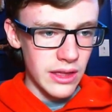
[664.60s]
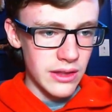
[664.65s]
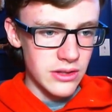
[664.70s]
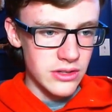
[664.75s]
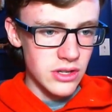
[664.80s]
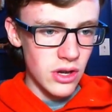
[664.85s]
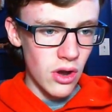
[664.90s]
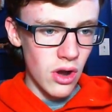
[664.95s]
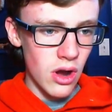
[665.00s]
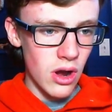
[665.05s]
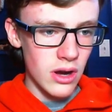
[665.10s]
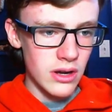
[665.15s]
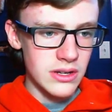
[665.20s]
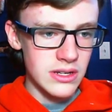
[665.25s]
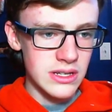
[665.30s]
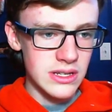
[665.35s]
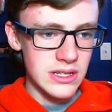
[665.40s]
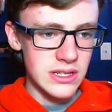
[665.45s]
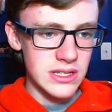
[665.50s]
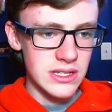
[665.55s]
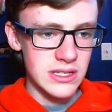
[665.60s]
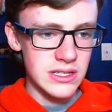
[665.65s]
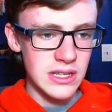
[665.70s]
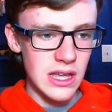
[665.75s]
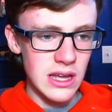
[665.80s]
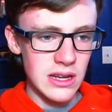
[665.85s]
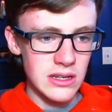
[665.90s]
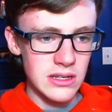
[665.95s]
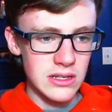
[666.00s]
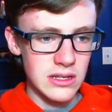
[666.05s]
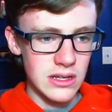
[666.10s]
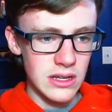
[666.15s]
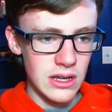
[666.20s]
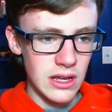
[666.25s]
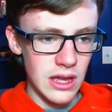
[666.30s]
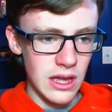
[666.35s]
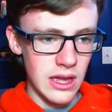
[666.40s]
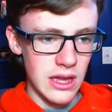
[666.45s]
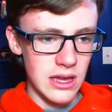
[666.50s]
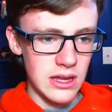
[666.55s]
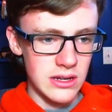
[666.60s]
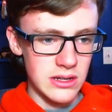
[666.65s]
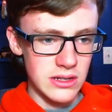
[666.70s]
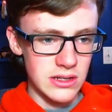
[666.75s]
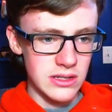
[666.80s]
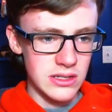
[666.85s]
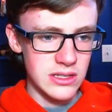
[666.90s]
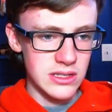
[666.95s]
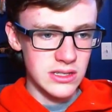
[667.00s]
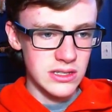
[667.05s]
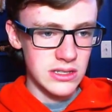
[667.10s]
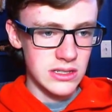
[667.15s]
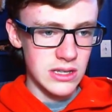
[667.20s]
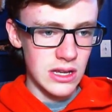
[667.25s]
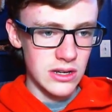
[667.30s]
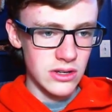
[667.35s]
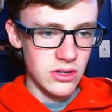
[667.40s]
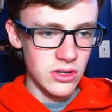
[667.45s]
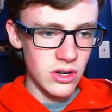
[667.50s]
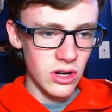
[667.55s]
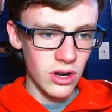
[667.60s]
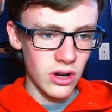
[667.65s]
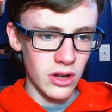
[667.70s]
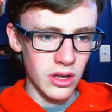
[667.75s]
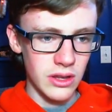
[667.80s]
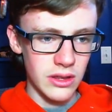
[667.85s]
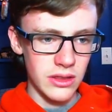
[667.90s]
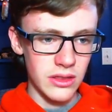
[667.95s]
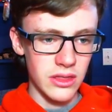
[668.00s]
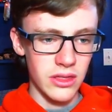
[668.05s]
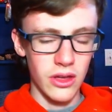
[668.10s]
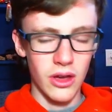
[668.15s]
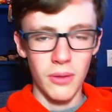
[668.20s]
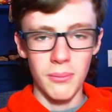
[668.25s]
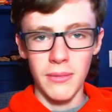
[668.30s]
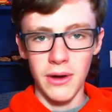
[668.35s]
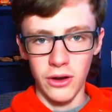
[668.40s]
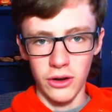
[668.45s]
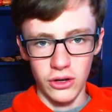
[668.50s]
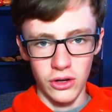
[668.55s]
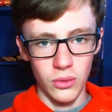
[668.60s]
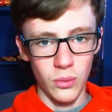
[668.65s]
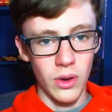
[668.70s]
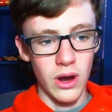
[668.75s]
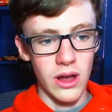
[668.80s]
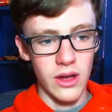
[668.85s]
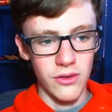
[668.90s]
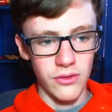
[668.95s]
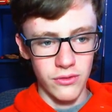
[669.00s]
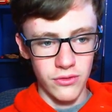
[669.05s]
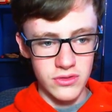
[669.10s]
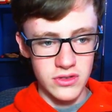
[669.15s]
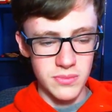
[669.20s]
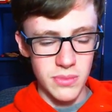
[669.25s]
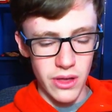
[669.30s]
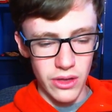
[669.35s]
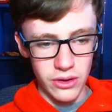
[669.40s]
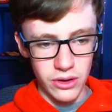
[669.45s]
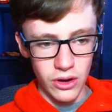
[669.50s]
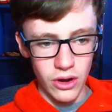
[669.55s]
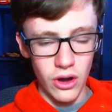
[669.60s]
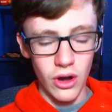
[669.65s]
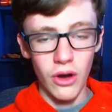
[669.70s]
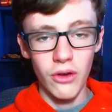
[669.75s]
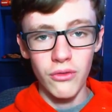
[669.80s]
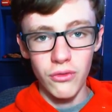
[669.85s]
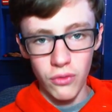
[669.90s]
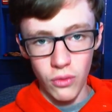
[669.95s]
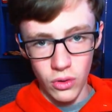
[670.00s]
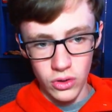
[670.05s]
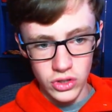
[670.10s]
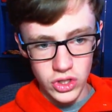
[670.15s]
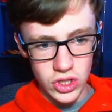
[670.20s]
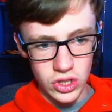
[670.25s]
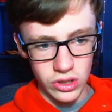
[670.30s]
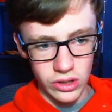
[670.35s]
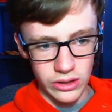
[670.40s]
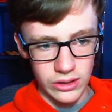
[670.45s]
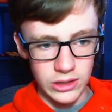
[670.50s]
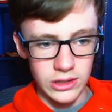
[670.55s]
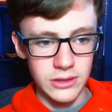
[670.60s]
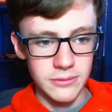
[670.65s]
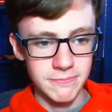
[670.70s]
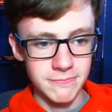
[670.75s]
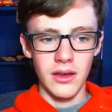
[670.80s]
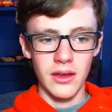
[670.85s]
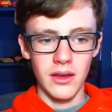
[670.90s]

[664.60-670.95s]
dot set and center, the American way of spelling out, unfortunately.